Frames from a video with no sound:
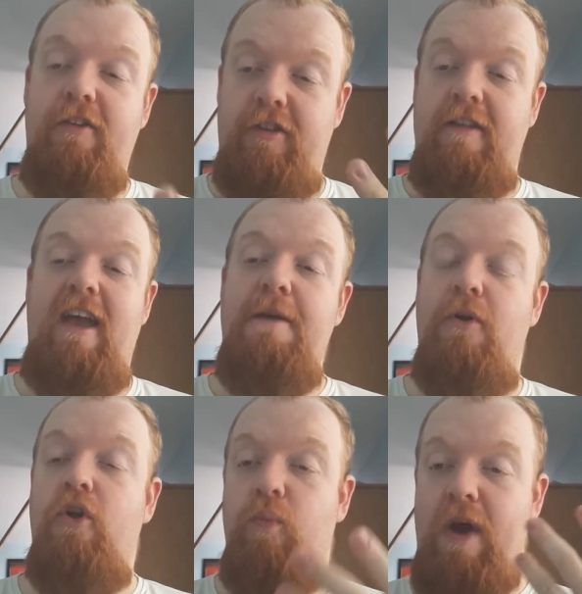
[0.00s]
to the
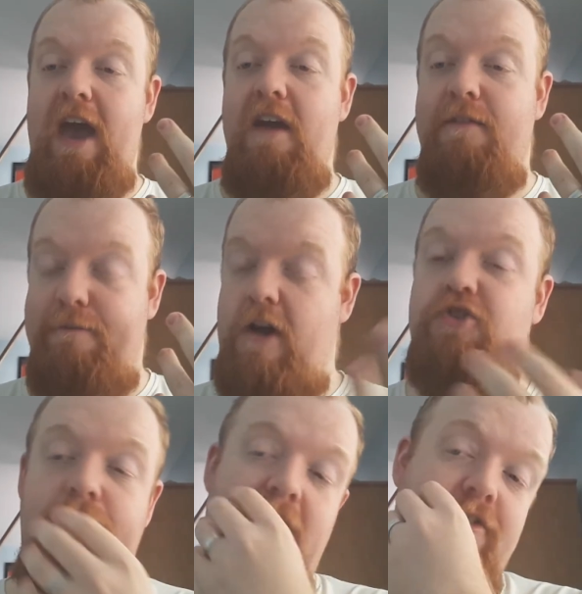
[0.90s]
table with
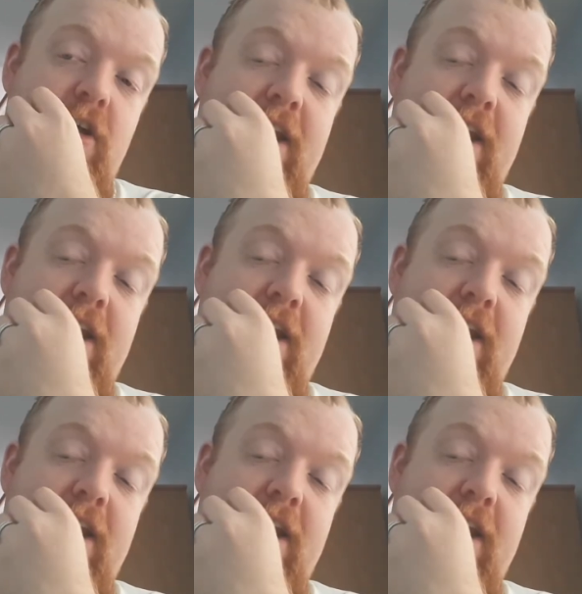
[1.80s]
Virtua Fighter.